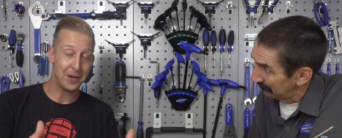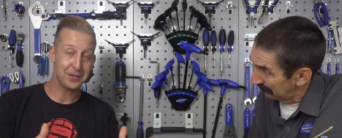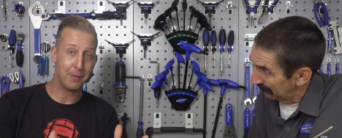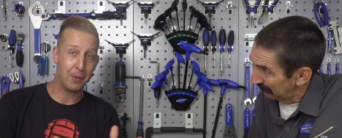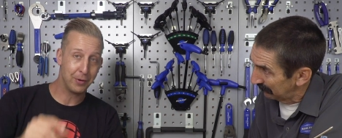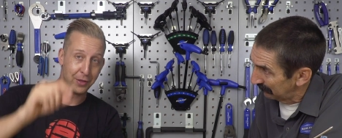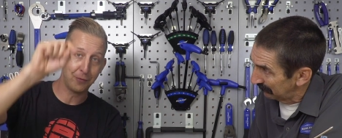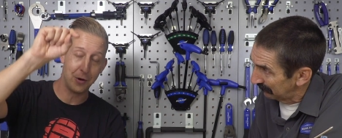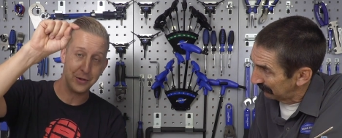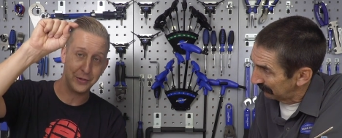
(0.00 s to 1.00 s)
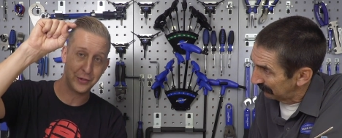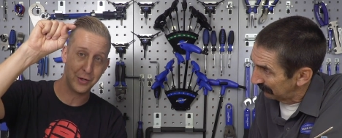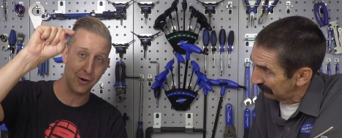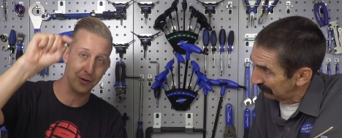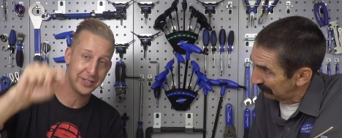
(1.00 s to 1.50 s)
Speaker 1: First up, I want to throw you
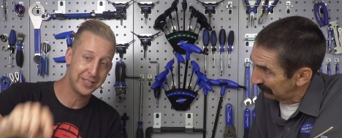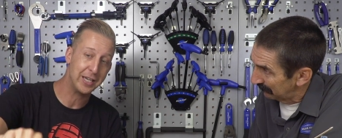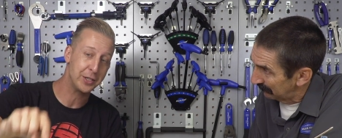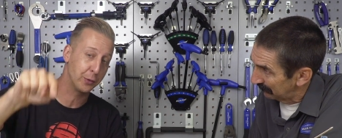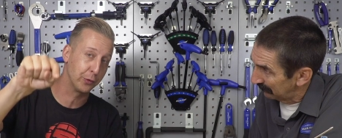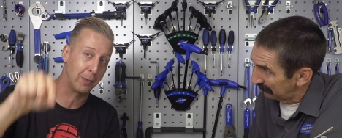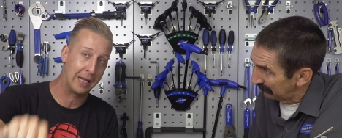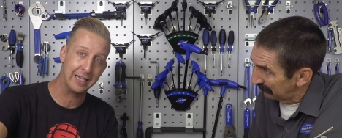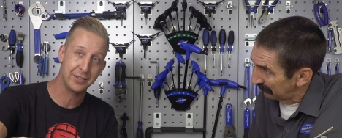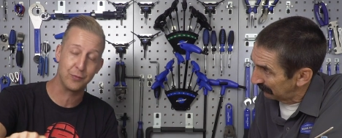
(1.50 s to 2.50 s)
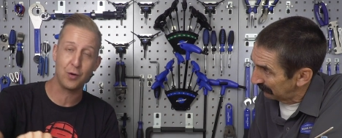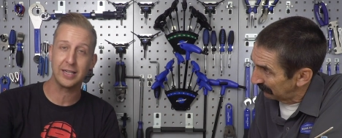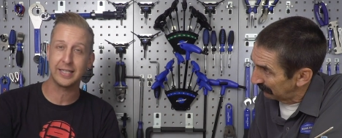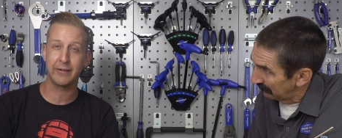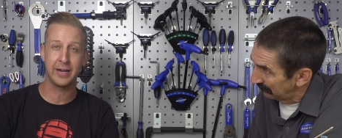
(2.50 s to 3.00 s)
to our essentials playlist
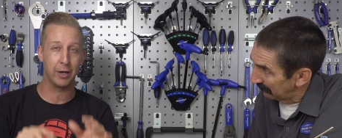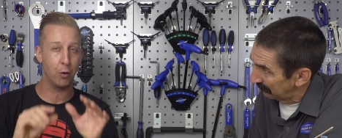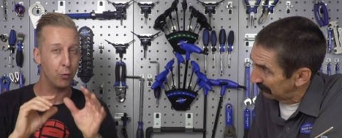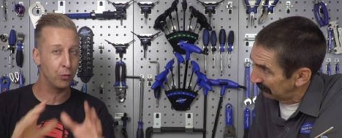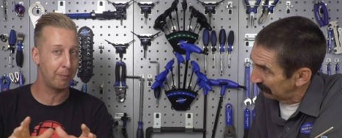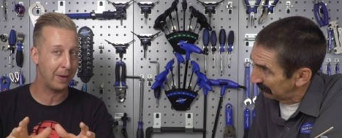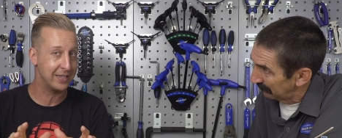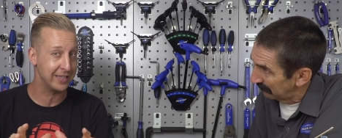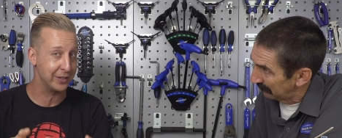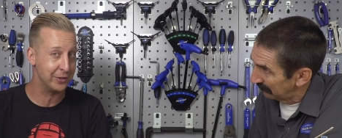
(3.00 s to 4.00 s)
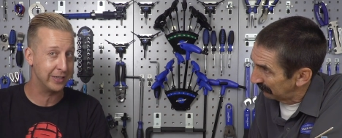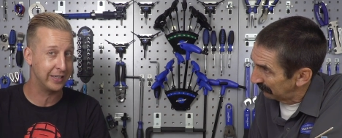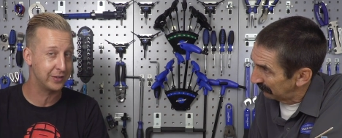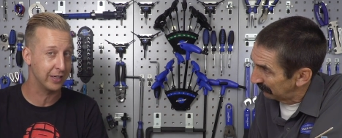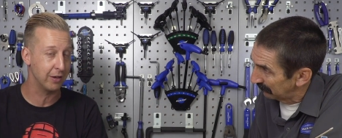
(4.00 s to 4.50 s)
right down here, all the basics you
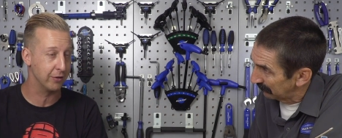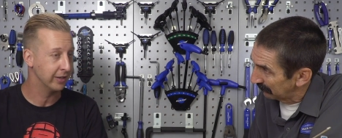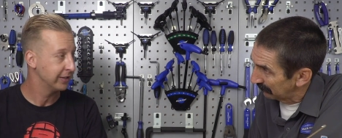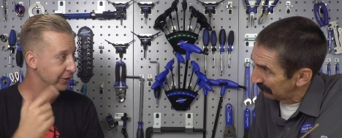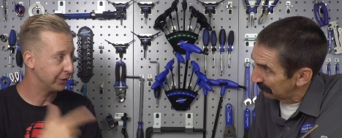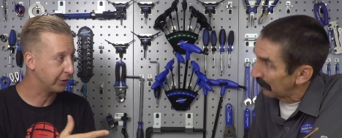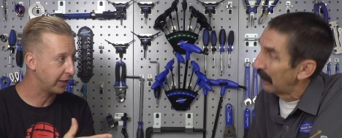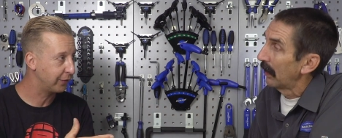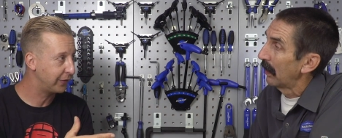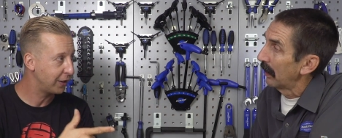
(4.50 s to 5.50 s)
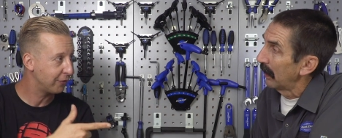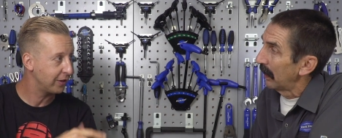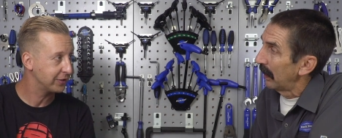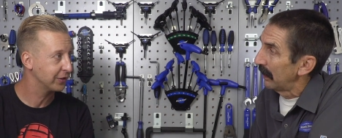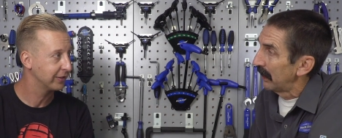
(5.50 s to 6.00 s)
need to know. You got another video
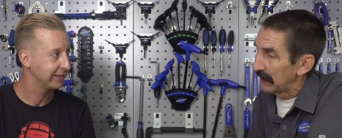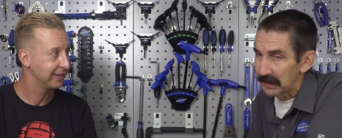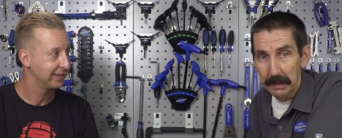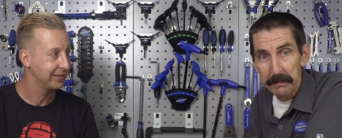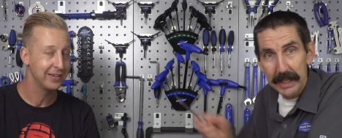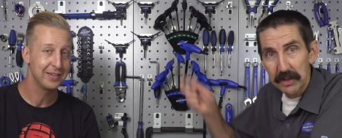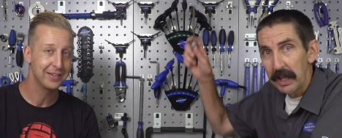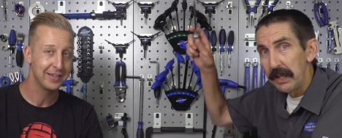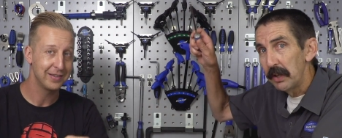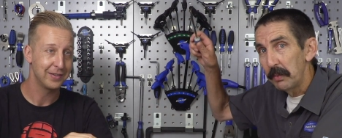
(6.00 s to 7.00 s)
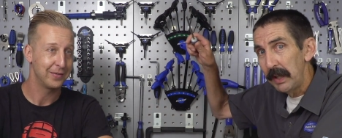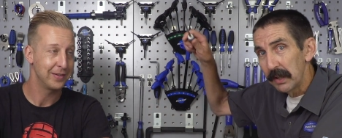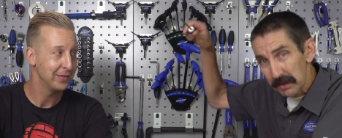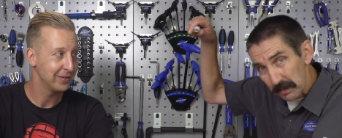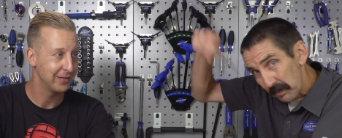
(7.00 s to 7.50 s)
for us?
Speaker 2: Let's uh, maintain your
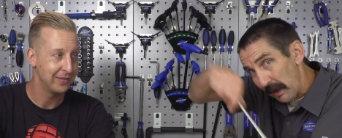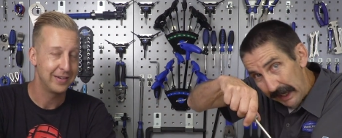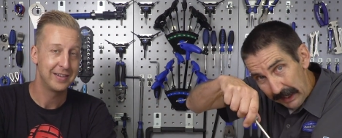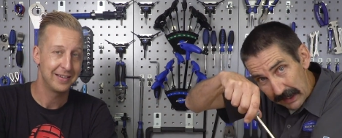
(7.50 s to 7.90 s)
wheels right